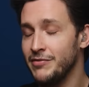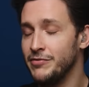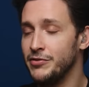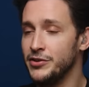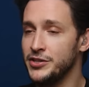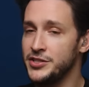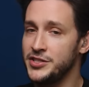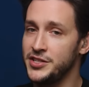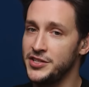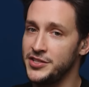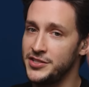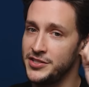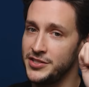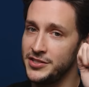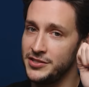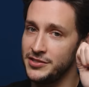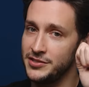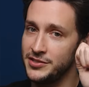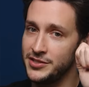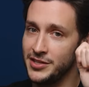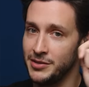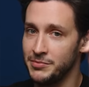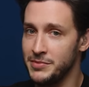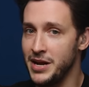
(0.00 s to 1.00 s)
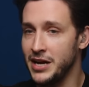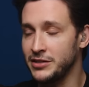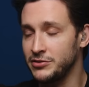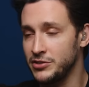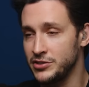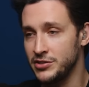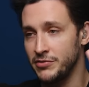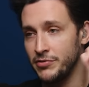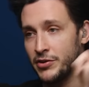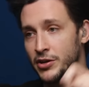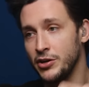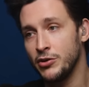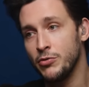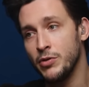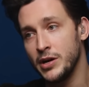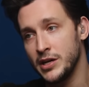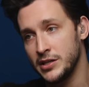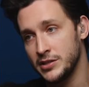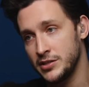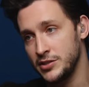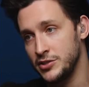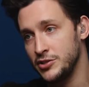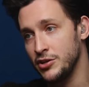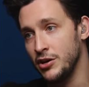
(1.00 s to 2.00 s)
Versus some doctors are very
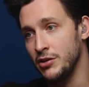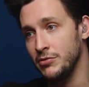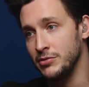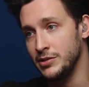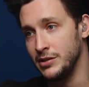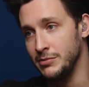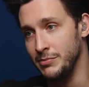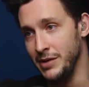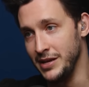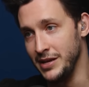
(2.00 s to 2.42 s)
quick to start with the